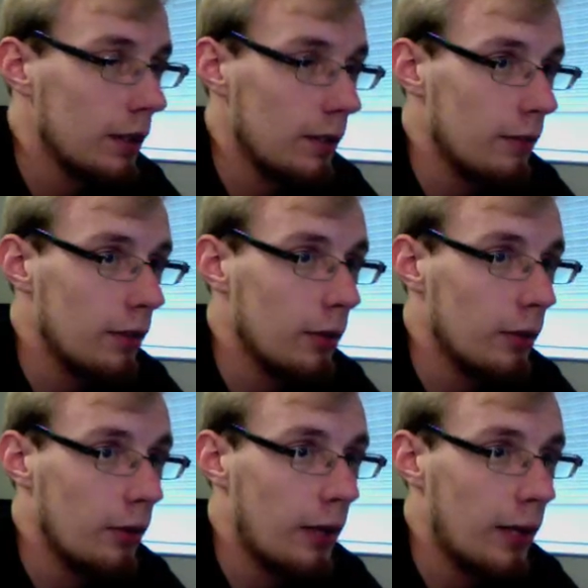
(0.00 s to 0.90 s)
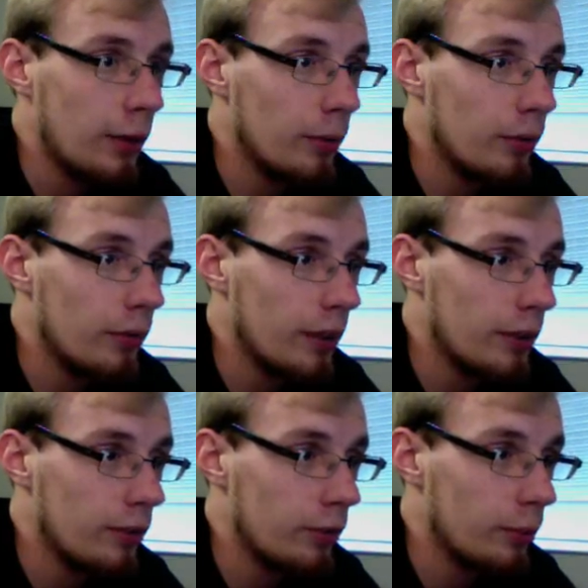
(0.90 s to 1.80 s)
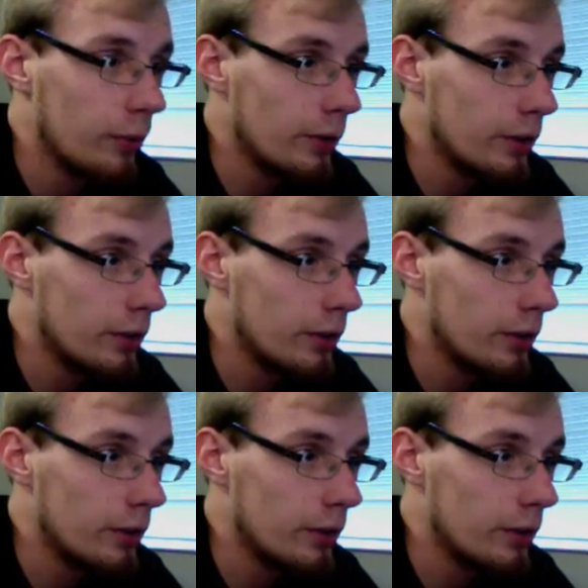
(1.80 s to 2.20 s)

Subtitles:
If you don't know how selections work,